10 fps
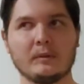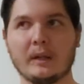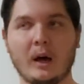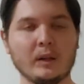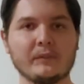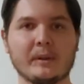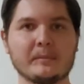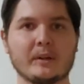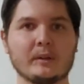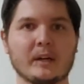All of them
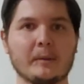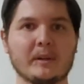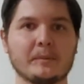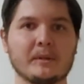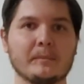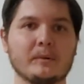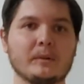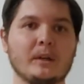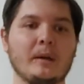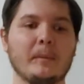tell you a lot about the people.
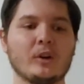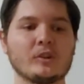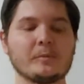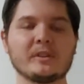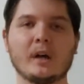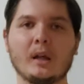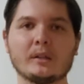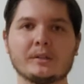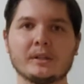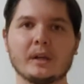But Norse
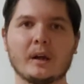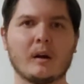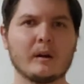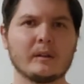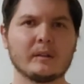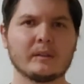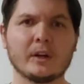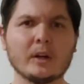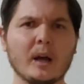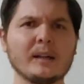mythology,
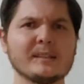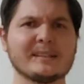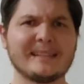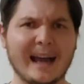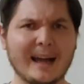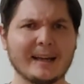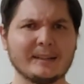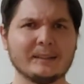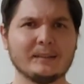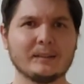their gods die.
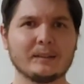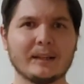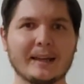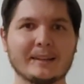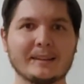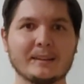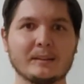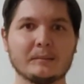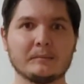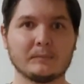Like,
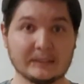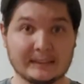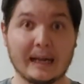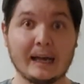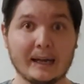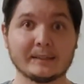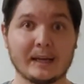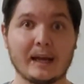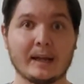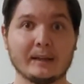
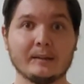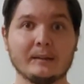die.